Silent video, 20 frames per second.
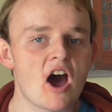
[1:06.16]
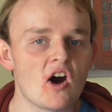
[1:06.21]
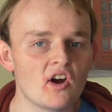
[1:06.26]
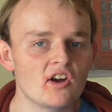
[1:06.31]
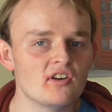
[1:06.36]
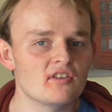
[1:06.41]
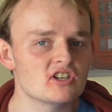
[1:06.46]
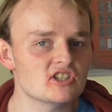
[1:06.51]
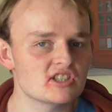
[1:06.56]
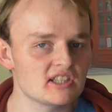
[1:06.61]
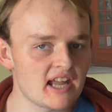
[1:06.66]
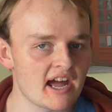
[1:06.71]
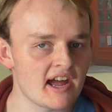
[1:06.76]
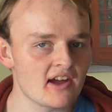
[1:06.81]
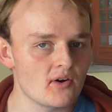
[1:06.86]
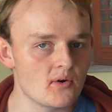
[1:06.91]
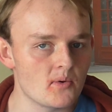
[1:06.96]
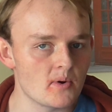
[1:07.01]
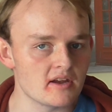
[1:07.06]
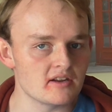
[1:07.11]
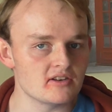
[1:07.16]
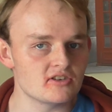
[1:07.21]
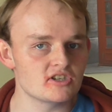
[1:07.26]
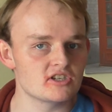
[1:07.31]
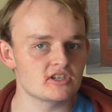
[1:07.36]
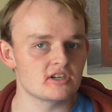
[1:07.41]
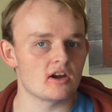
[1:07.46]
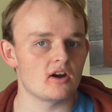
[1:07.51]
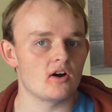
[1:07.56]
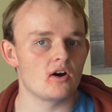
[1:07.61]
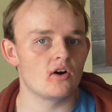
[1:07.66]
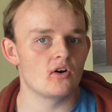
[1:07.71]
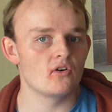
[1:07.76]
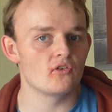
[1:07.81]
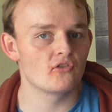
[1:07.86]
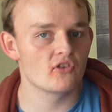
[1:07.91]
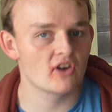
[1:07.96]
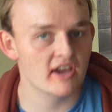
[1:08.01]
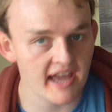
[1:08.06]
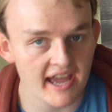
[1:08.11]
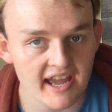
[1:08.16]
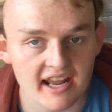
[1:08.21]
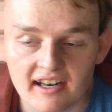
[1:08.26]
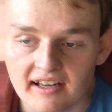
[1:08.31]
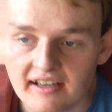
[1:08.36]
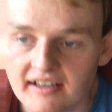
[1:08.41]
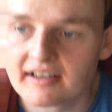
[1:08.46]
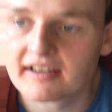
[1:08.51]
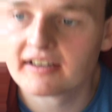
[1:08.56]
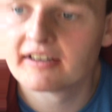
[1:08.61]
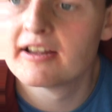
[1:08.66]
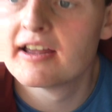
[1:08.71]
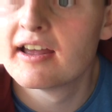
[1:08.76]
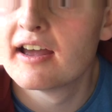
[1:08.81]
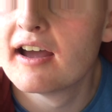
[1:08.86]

Irish language of Gaelic,